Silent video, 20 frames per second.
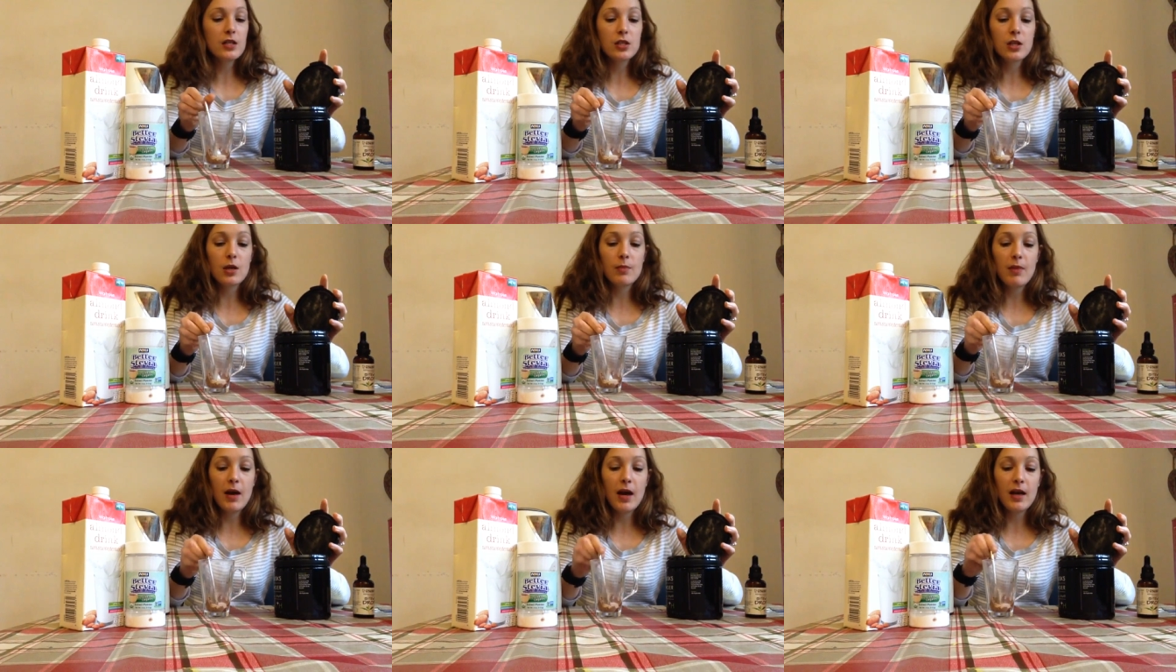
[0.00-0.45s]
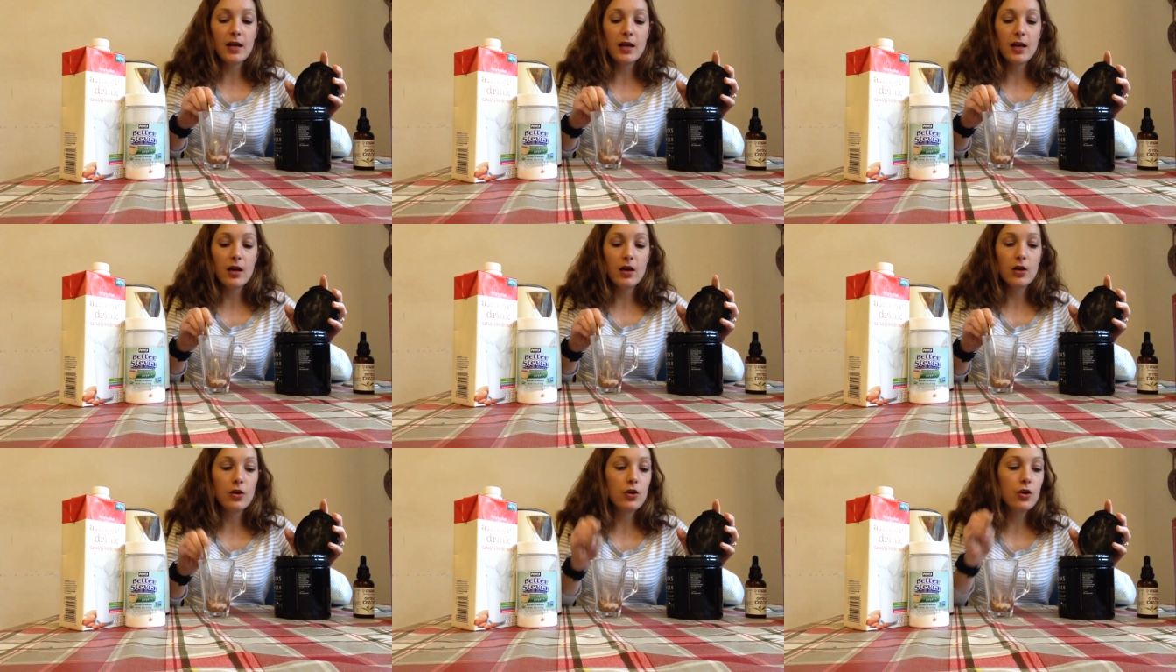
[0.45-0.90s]
So I'm
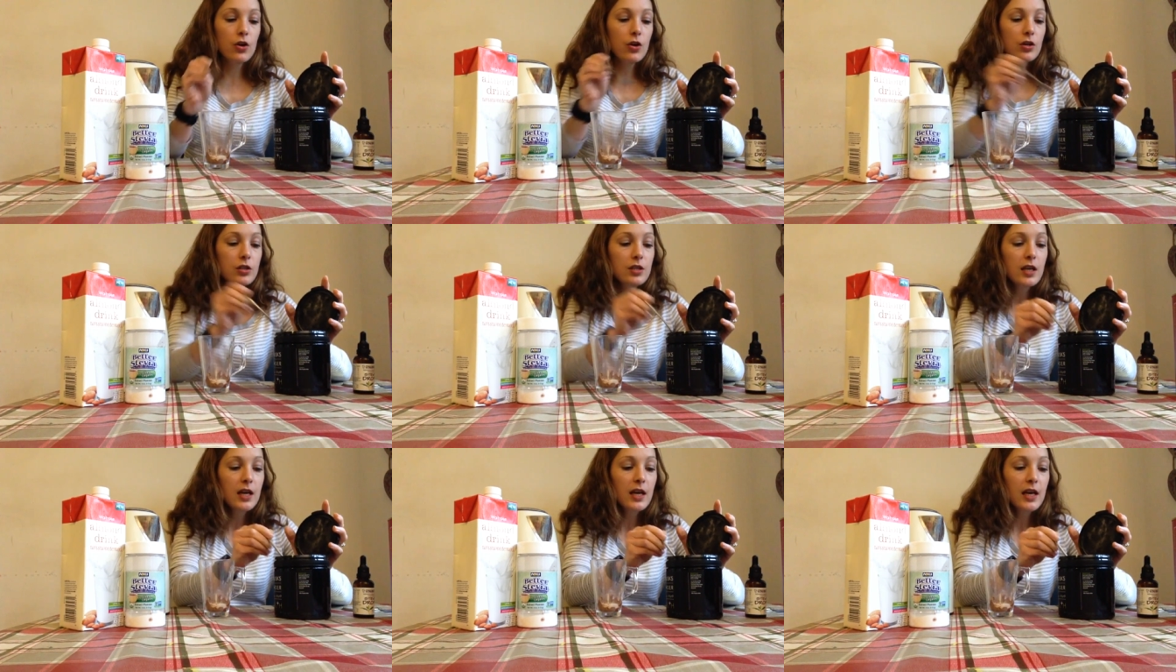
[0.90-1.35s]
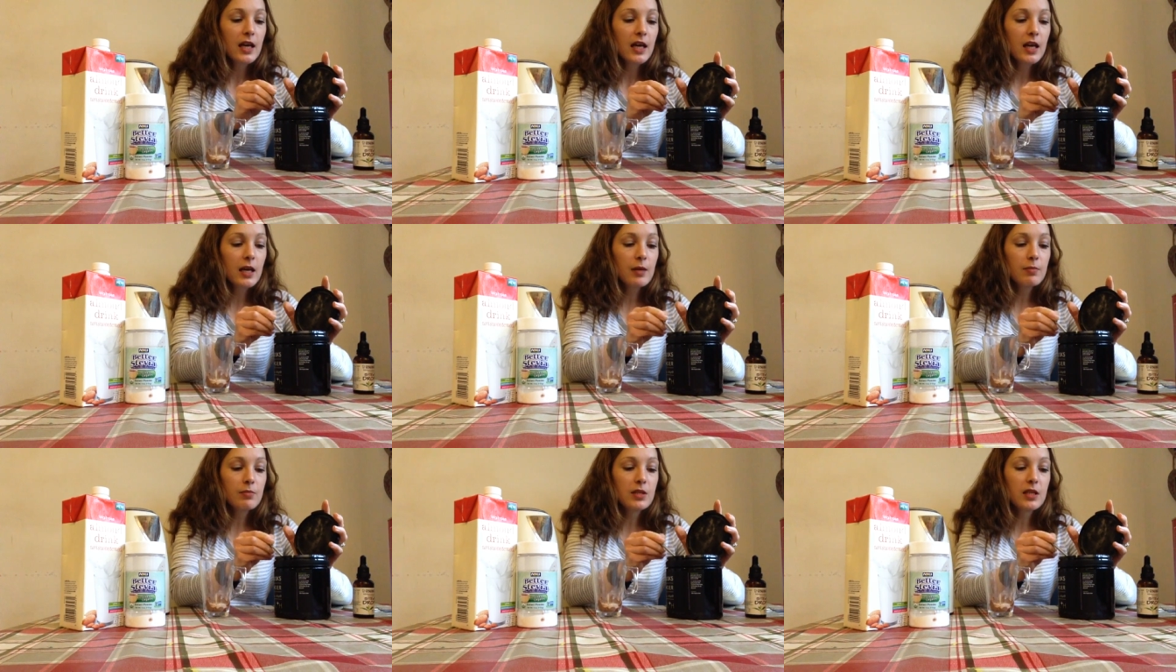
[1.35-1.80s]
adding a good
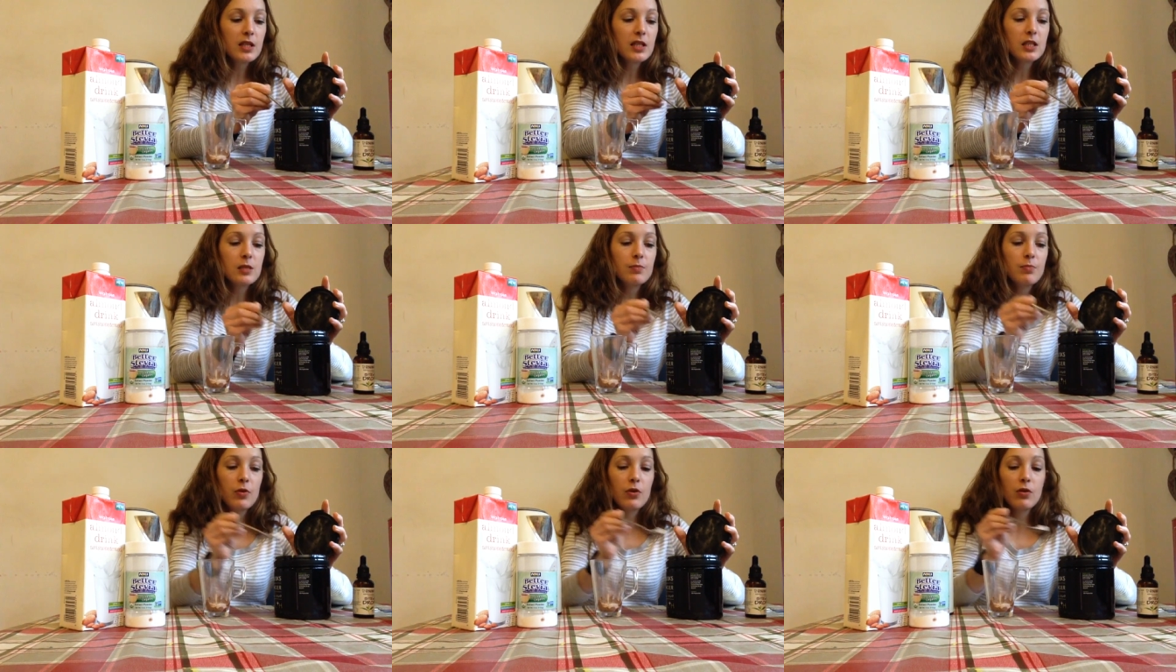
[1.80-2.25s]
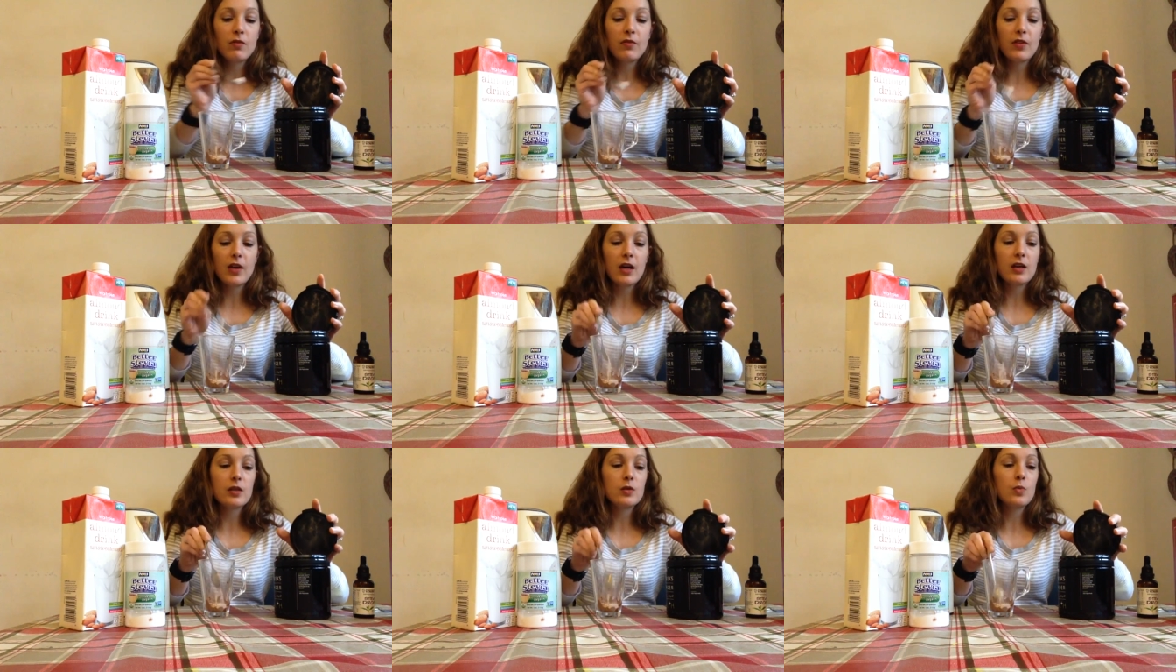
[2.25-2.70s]
heaped teaspoon of
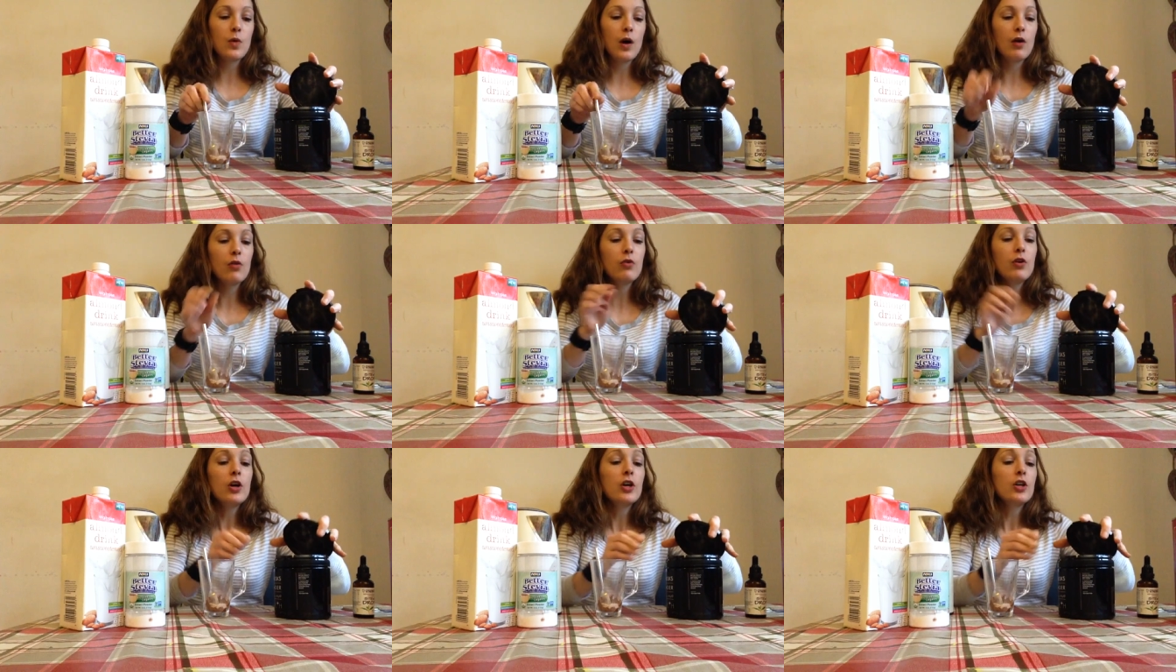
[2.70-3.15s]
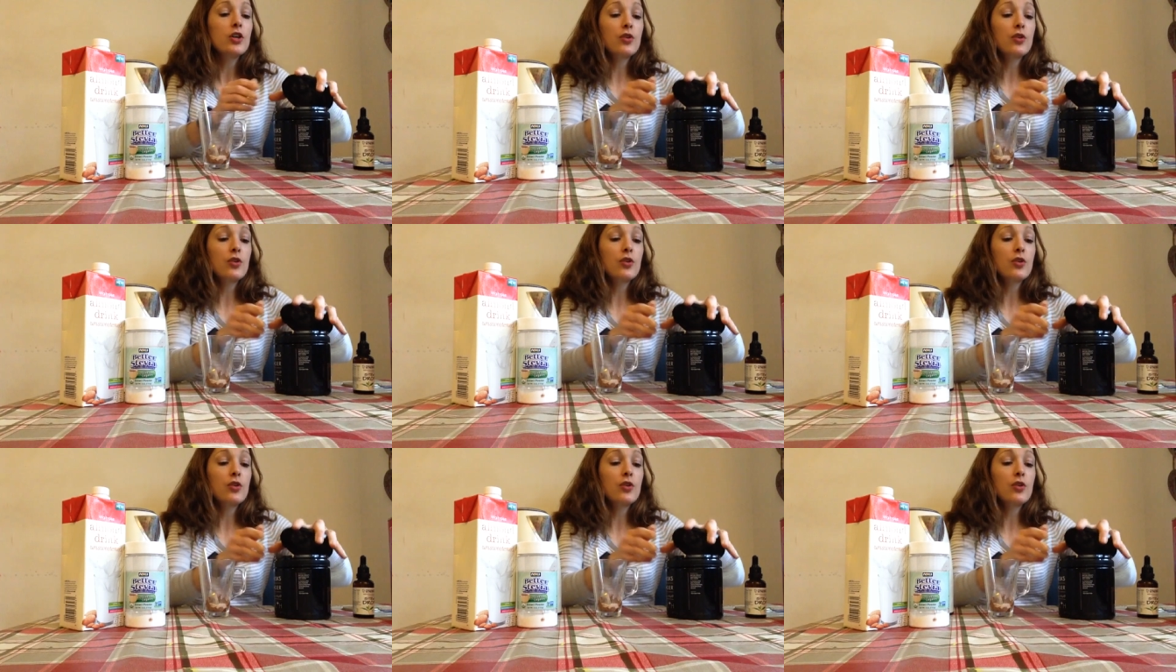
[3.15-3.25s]
that as well.